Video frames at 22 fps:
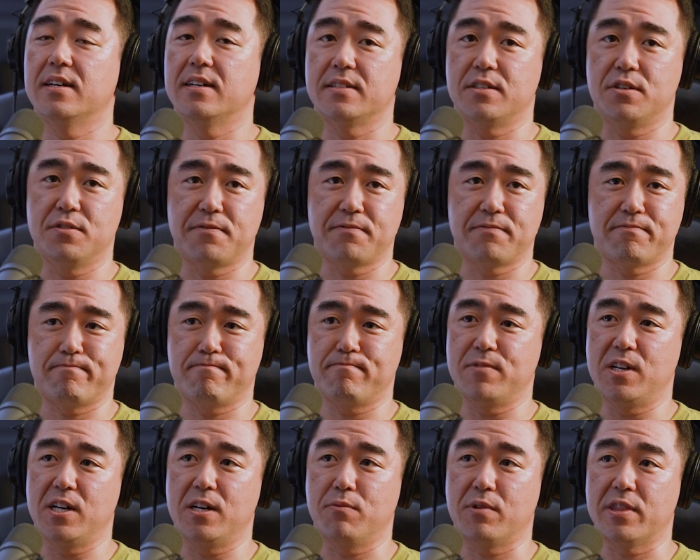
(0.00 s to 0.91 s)
You,
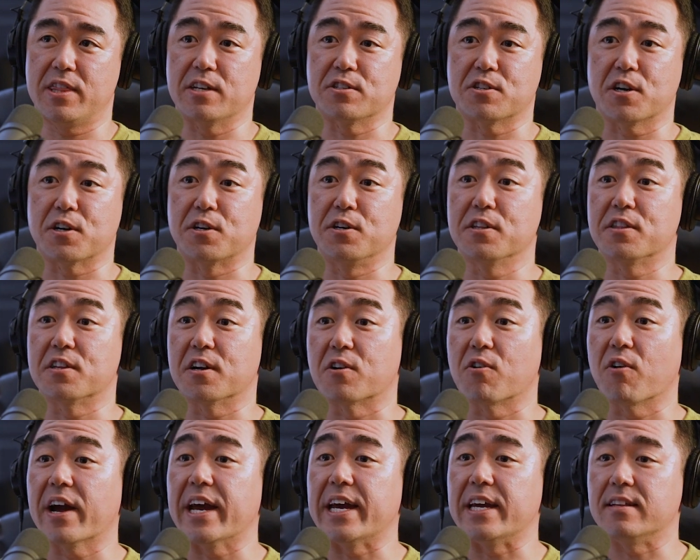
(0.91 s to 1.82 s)
you know, when things are good, they're
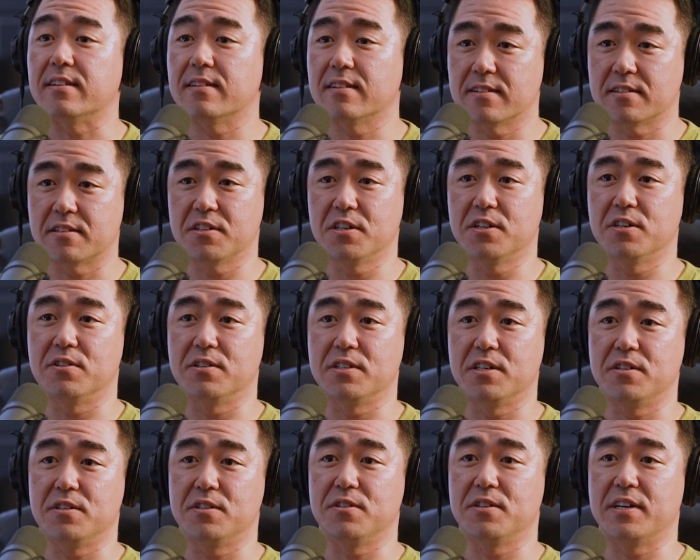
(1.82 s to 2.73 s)
great too.
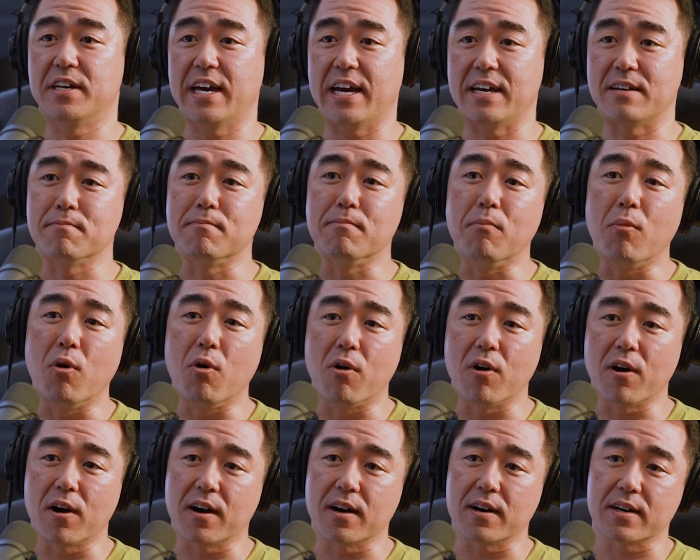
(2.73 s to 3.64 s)
You, you get
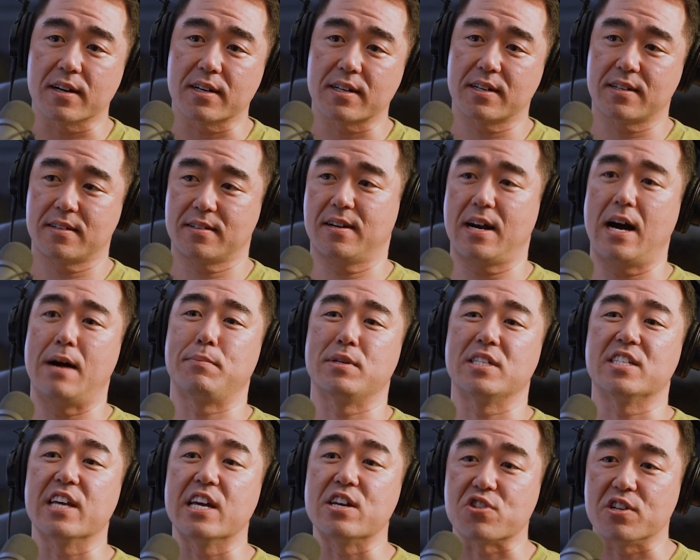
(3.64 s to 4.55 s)
more
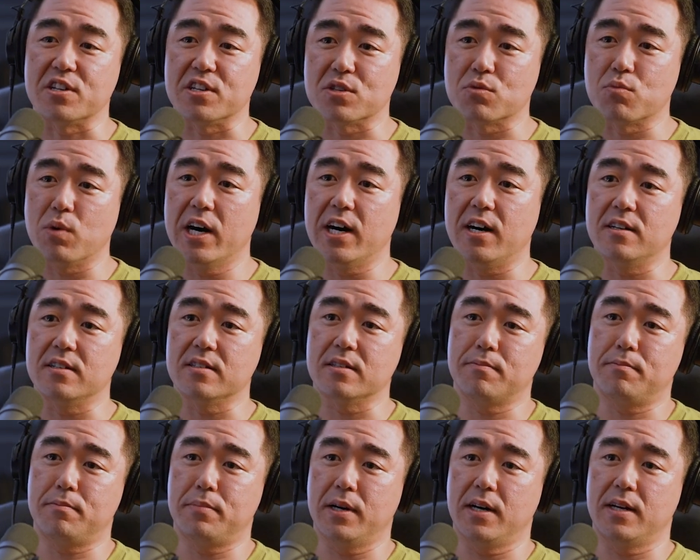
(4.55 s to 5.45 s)
compensation as well.
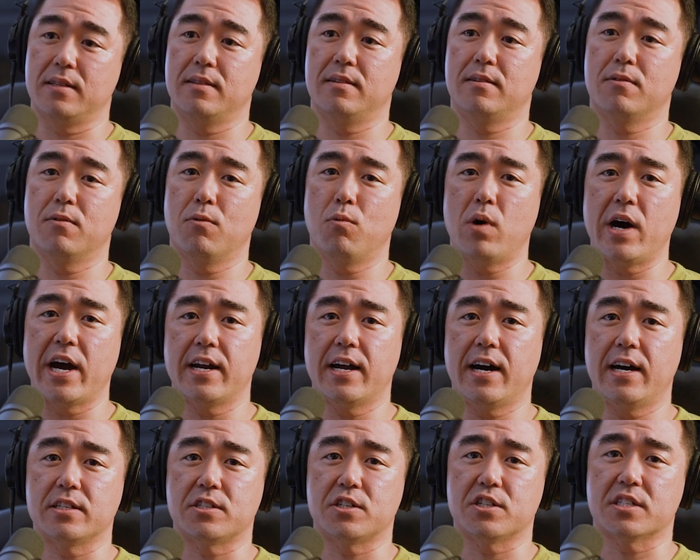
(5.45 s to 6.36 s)
But why
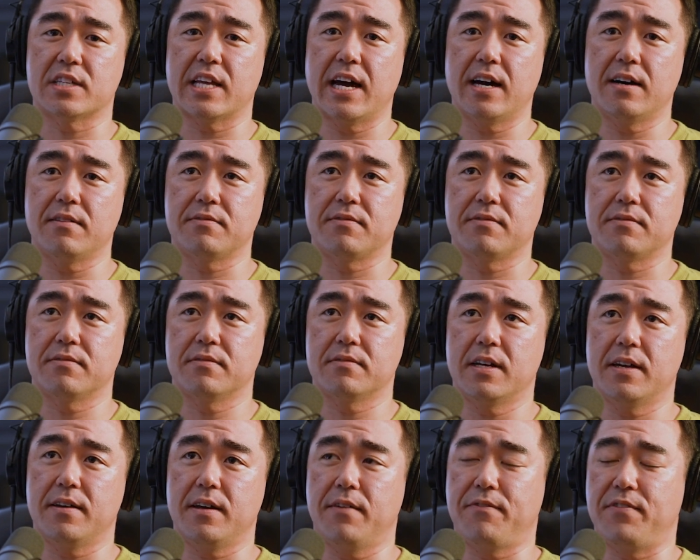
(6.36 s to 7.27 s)
not just have
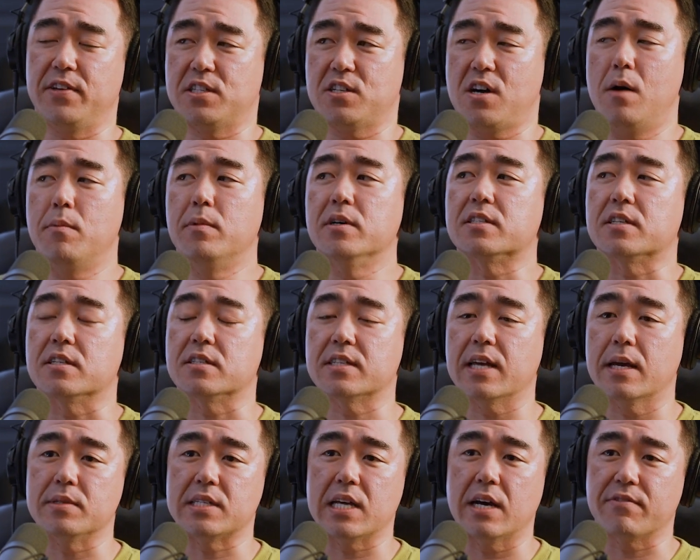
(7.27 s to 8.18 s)
if it's almost the
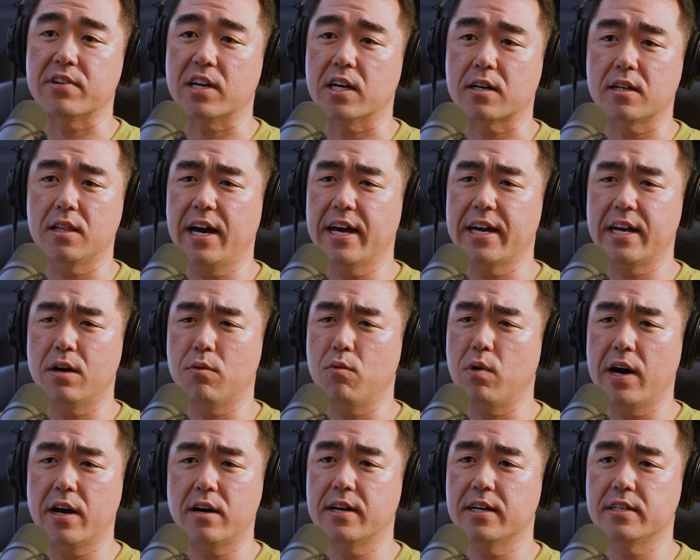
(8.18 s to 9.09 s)
same as having a client,
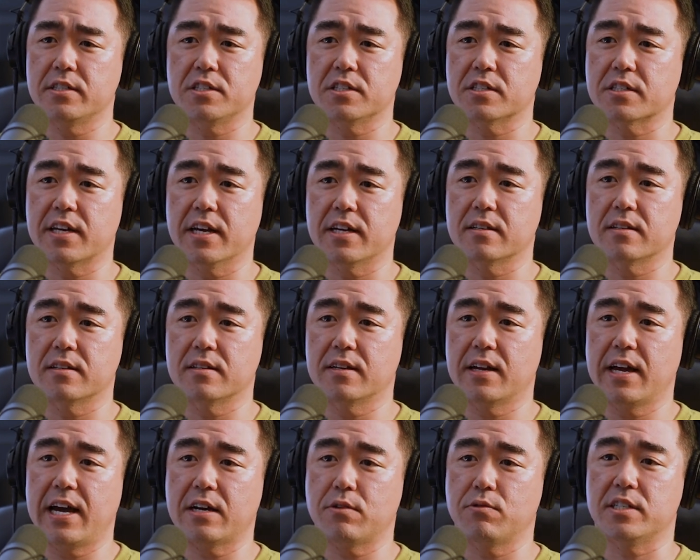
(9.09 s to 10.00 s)
why don't I just get
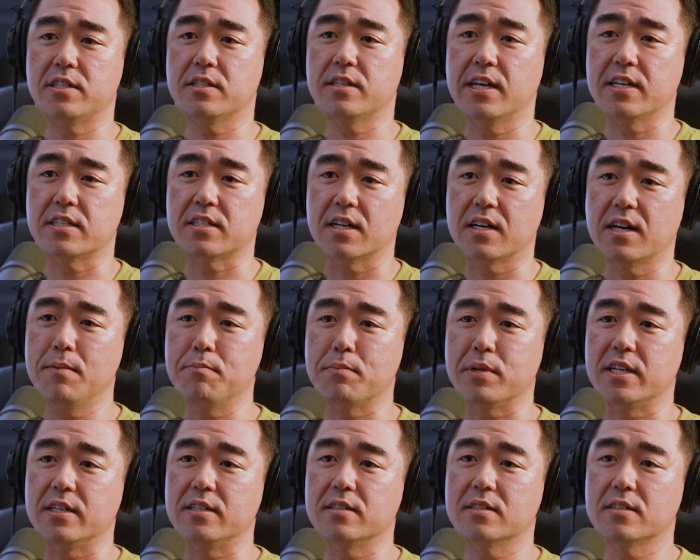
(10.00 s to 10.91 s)
equity stakes in
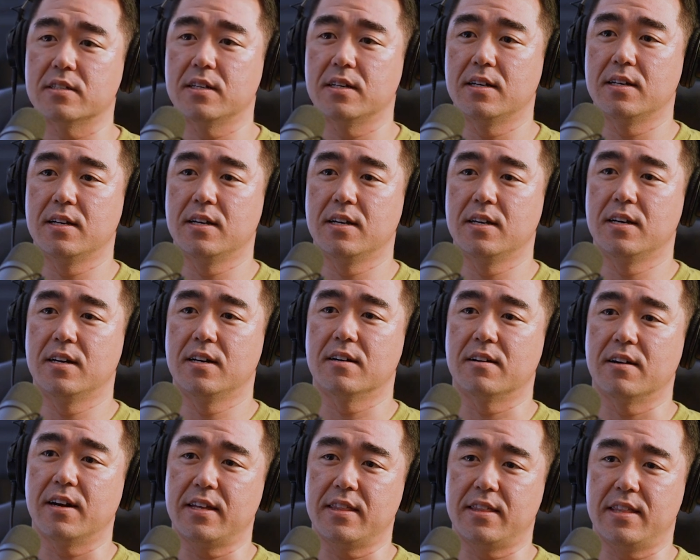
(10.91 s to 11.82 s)
companies?
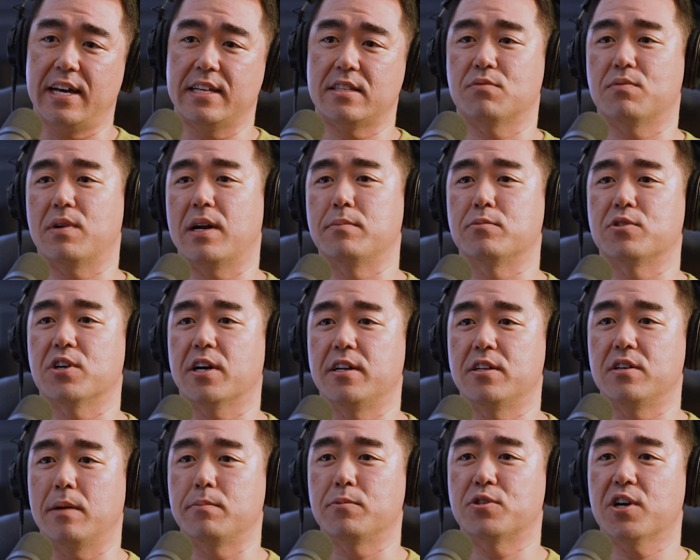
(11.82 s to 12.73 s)
Right? And that's what I'm trying to
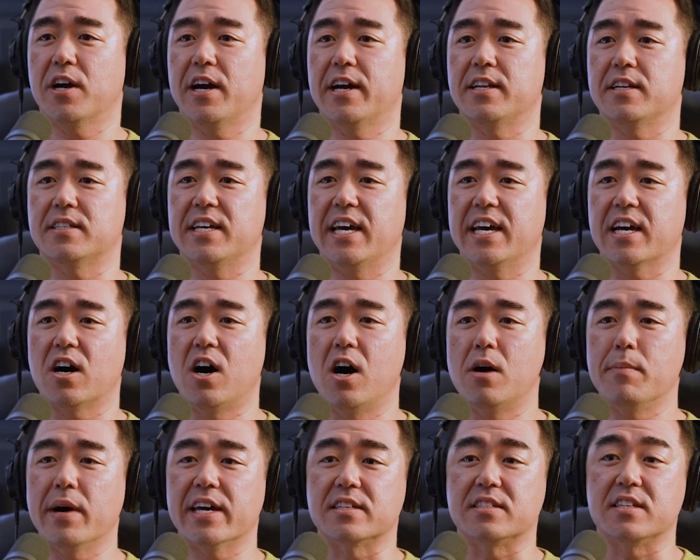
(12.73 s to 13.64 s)
do. I'm trying to take all
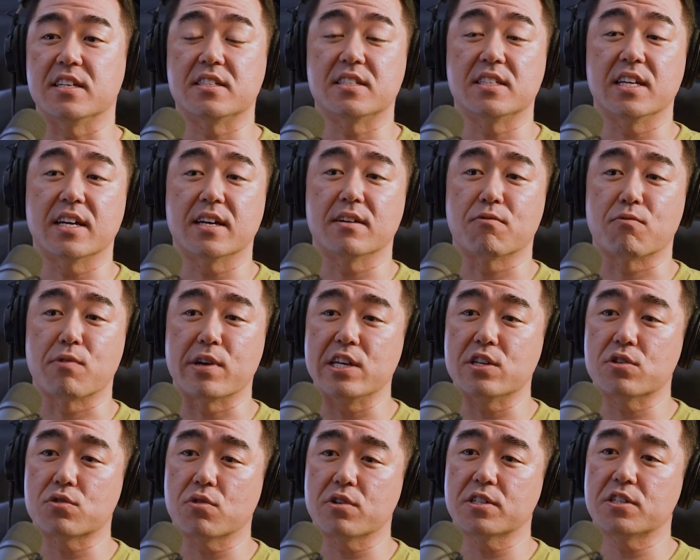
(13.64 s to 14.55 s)
my existing
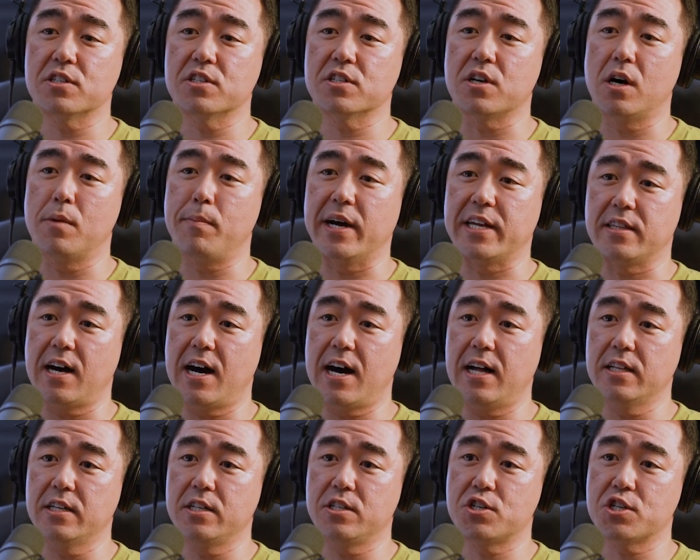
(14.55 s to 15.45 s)
resources, all my
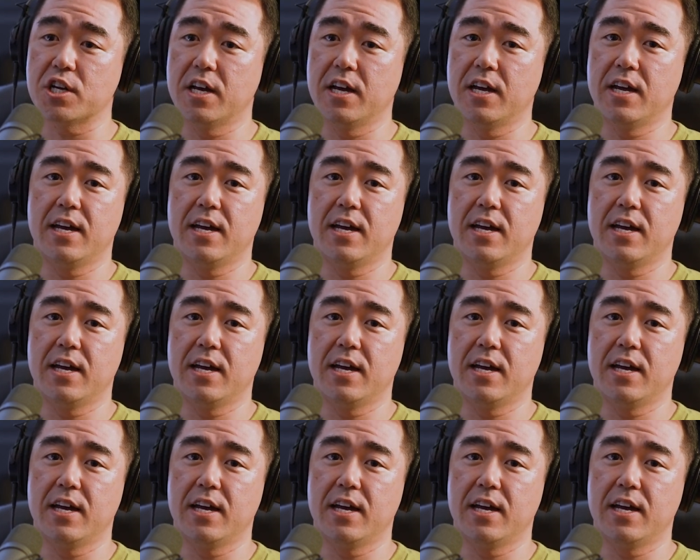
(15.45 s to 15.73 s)
knowledge.